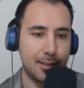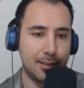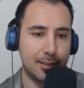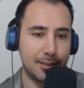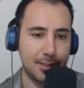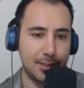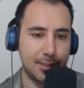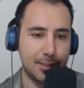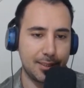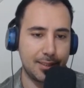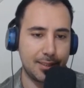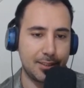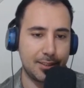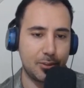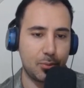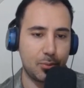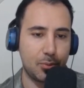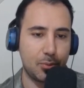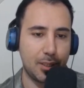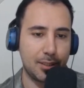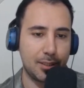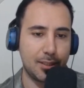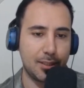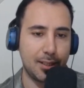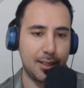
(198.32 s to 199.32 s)
This is the
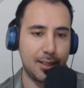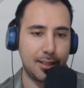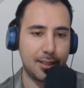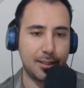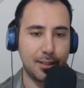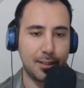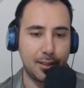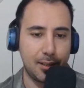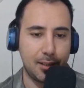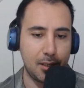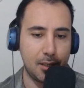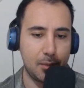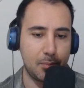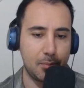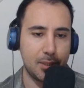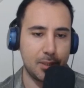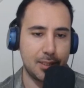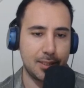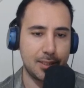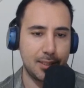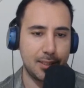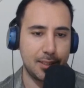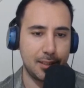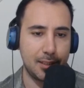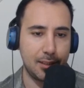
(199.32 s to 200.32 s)
red kind. I'm
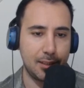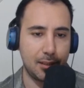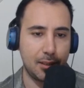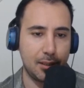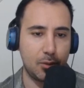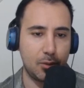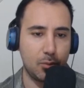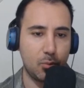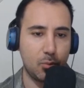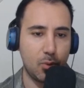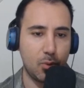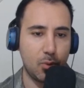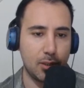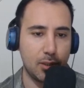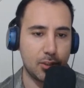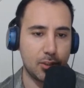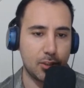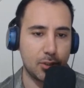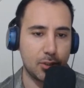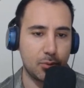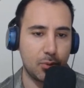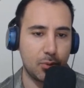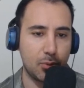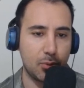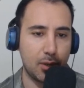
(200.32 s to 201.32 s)
still on one
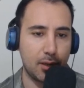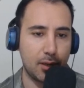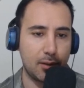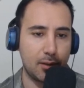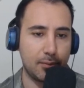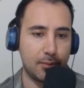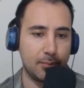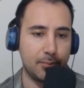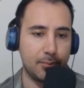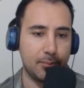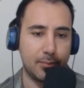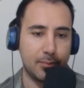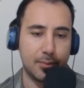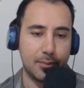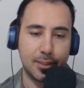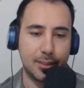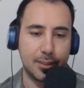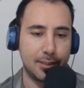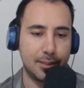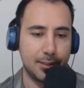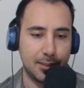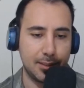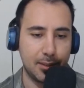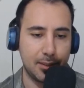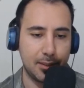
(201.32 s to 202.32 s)
square.
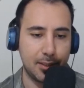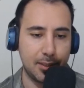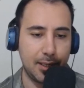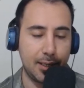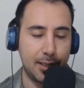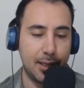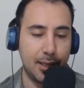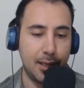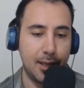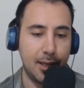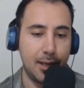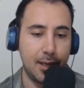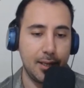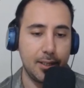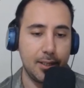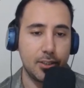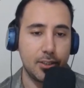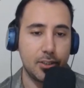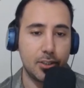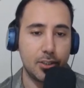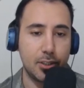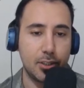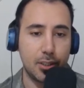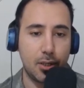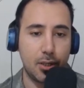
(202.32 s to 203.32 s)
Okay,
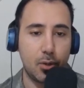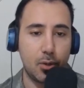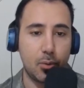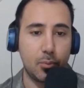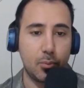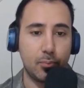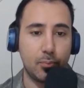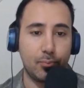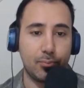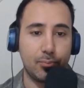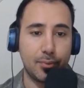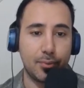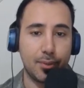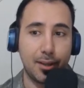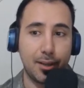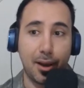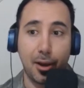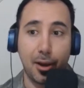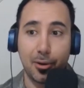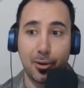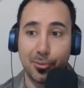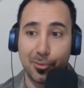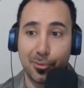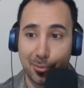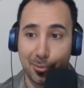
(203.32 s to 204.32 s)
so
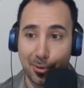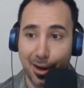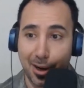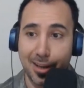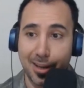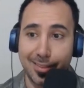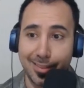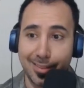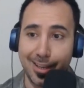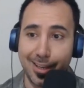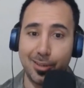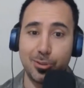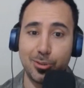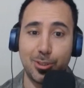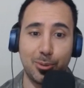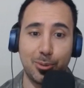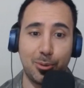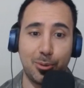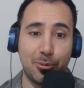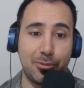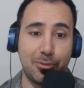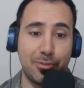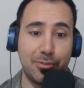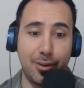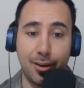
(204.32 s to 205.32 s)
right now,
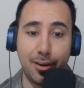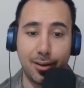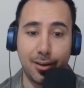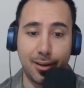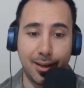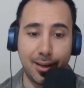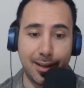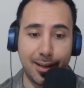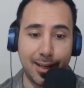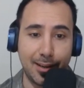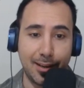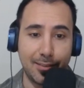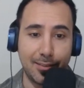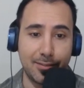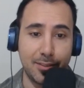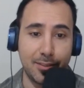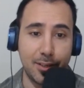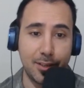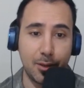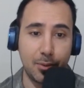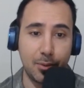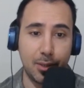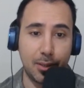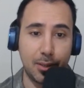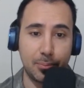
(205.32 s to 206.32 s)
so far, I have
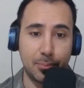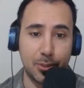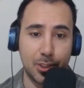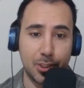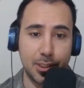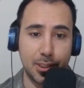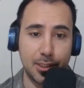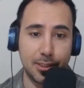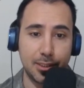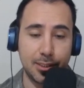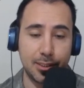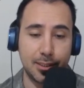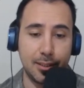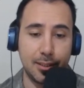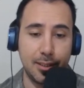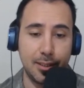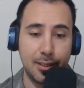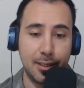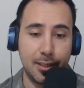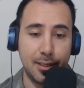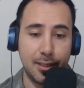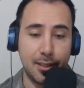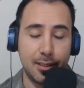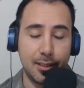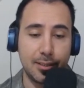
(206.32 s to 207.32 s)
no options.
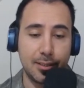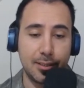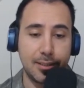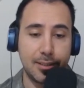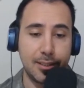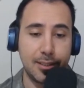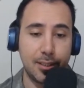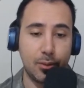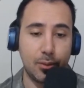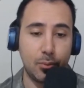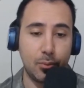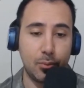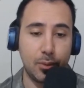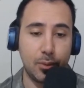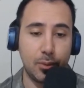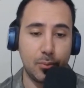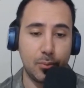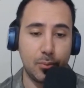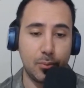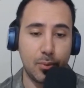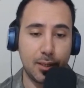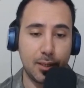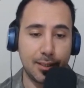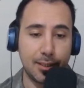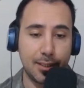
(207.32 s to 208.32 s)
The only
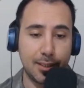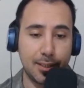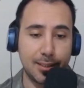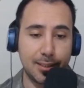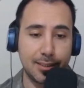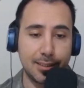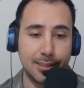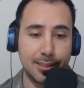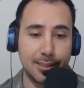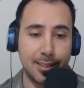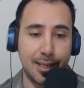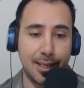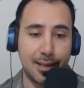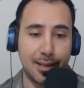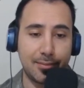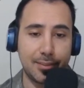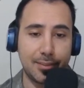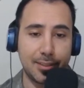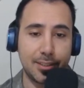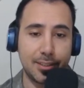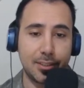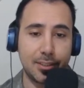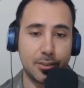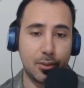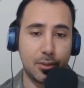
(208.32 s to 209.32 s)
one that is left
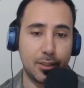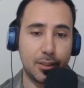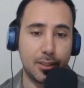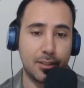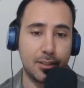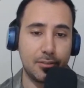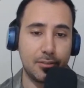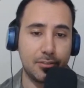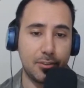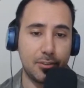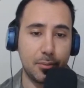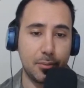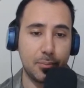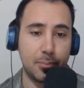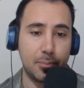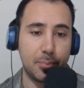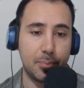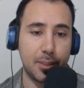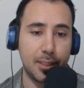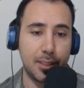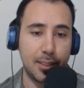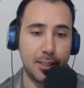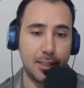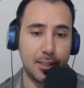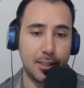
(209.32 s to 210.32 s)
starting from
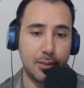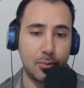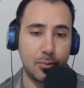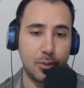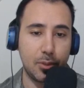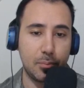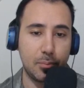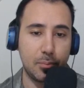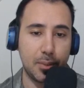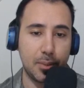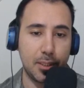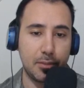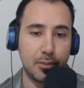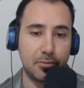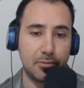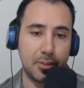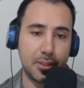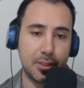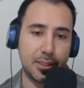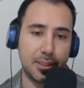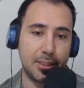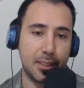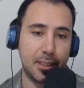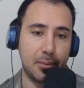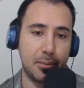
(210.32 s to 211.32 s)
P would be, for
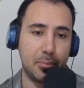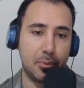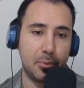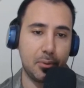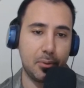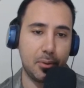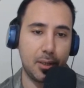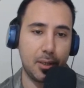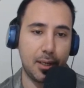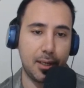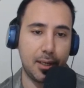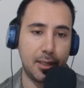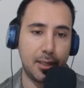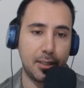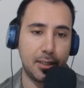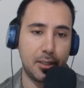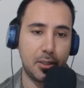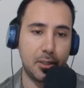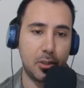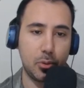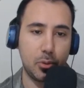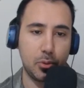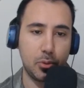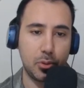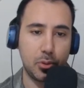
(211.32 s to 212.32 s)
example, I
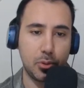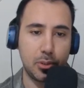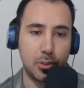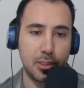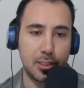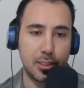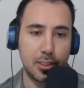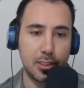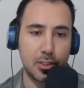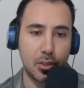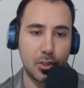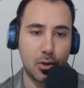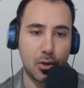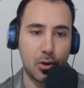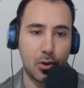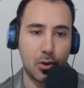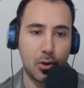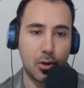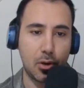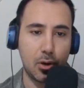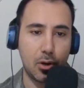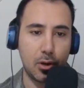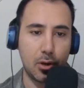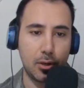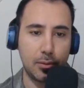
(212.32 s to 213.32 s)
go to this
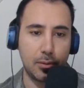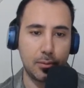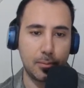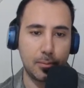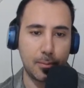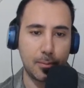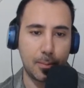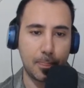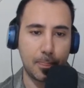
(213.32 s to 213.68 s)
R,